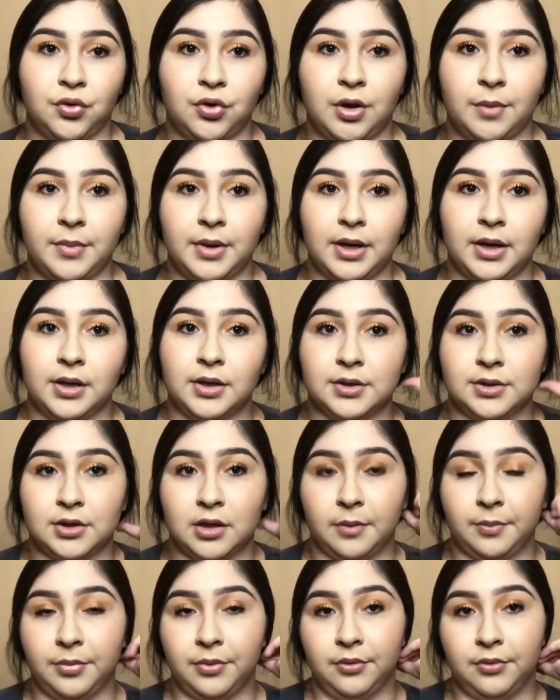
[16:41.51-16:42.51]
I'm not gonna
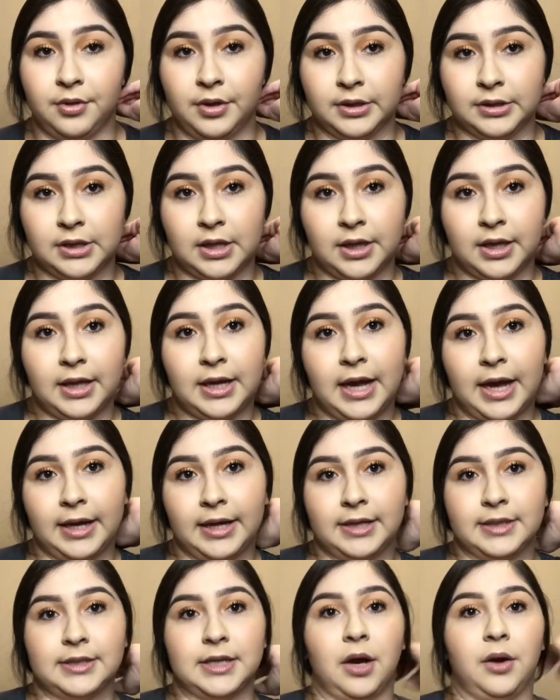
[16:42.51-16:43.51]
stop you. There's nothing I
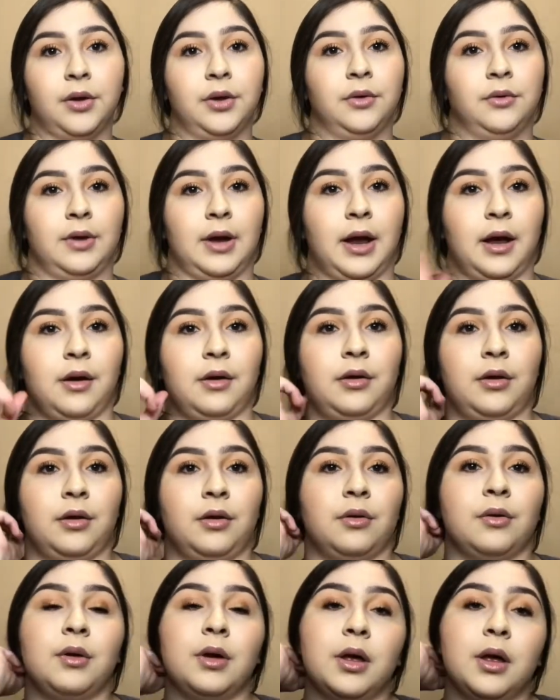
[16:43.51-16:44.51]
can tell you now, you
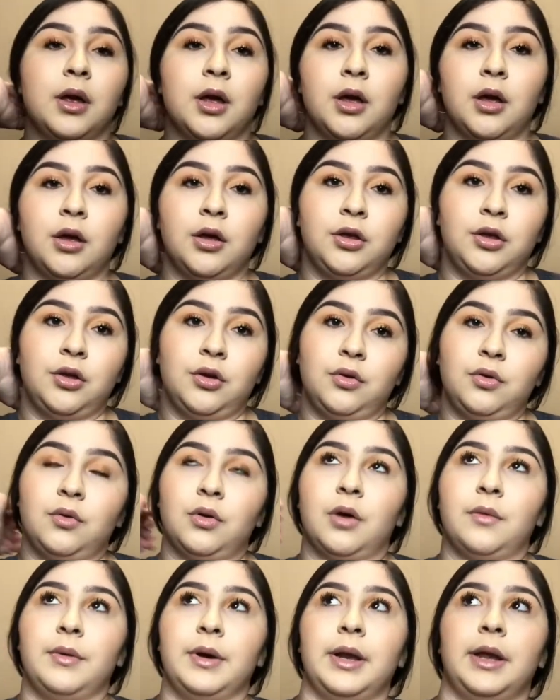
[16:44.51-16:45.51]
know. You
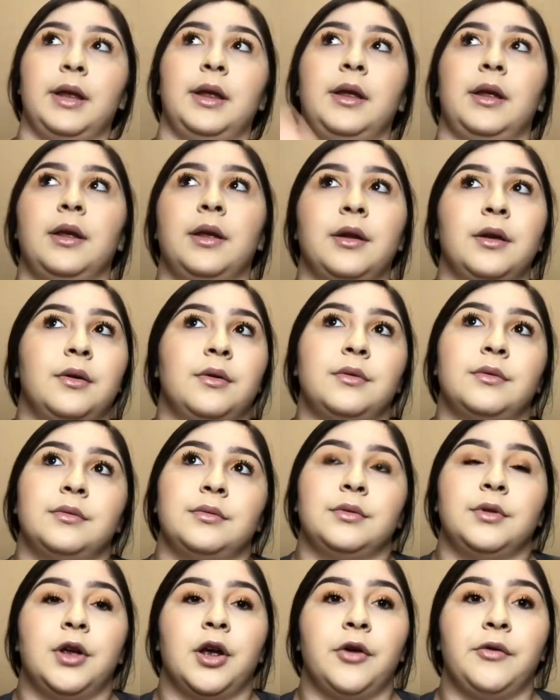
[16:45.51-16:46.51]
already, you know,
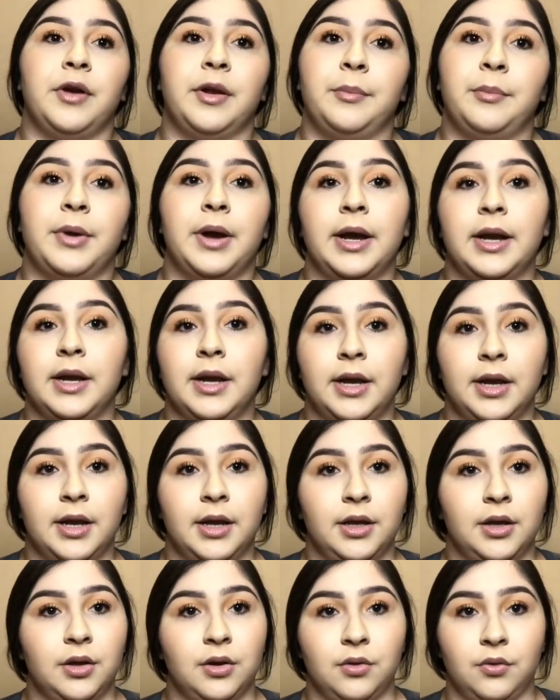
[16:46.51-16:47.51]
you're already
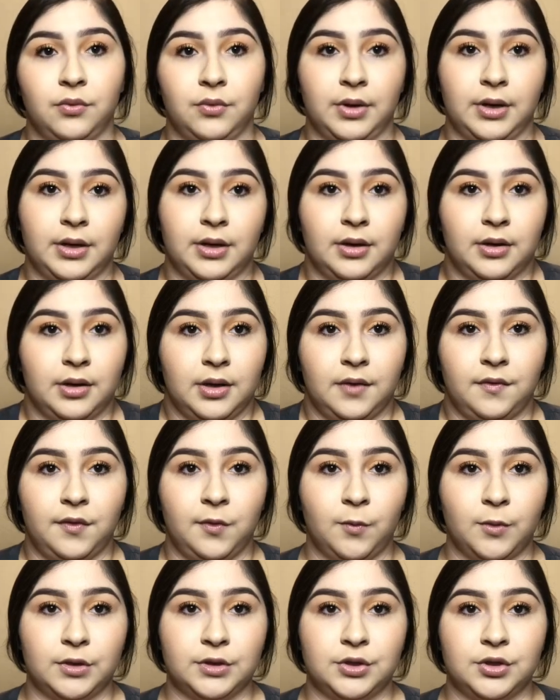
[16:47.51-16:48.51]
pregnant, you know, and if he
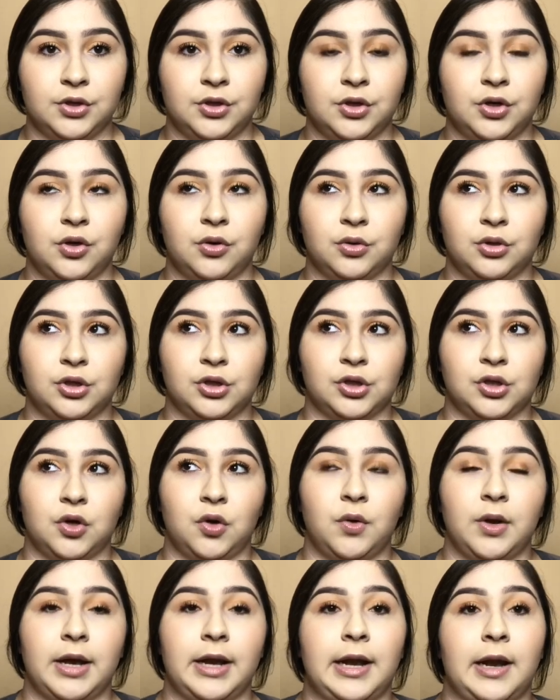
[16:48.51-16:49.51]
wants you to go, just
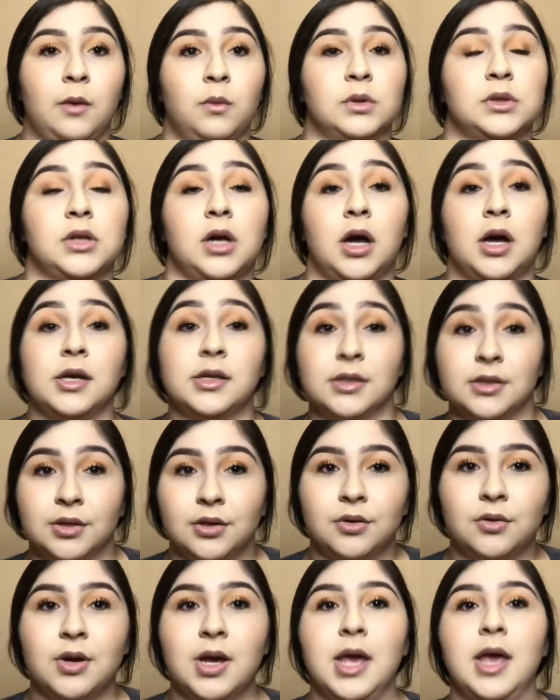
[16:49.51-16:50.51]
go. And I was
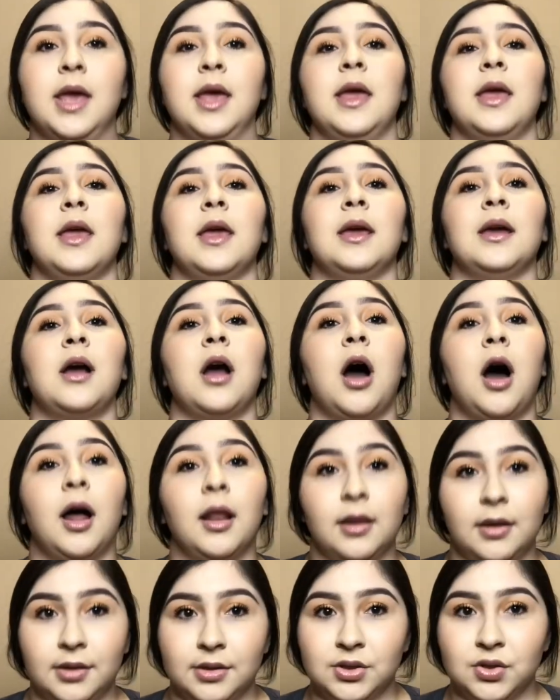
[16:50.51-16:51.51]
also in
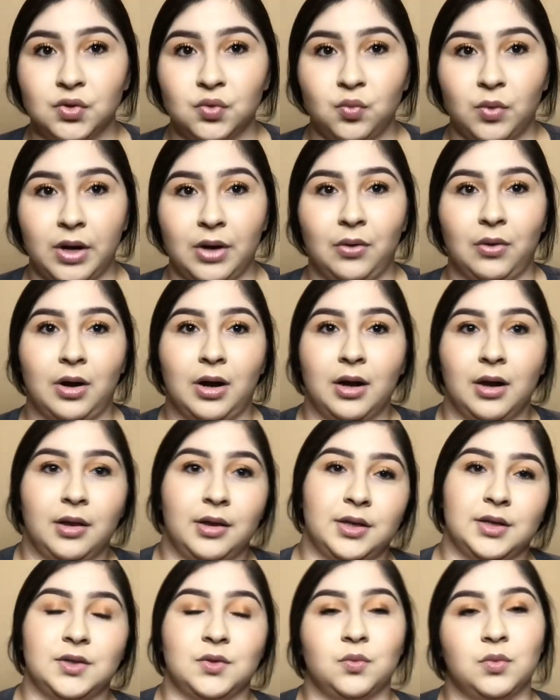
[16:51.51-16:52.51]
college while all of
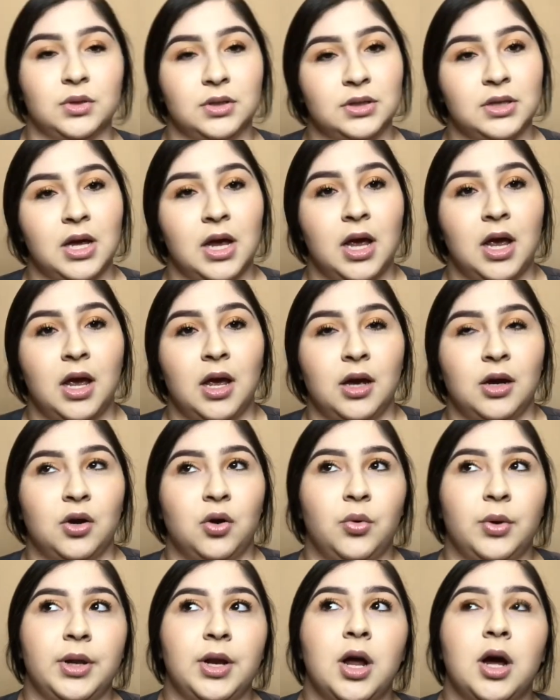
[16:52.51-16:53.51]
this was
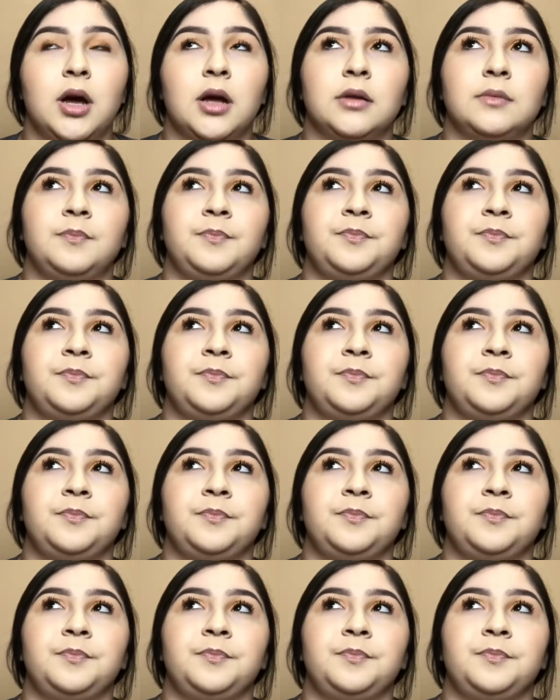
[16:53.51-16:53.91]
going on.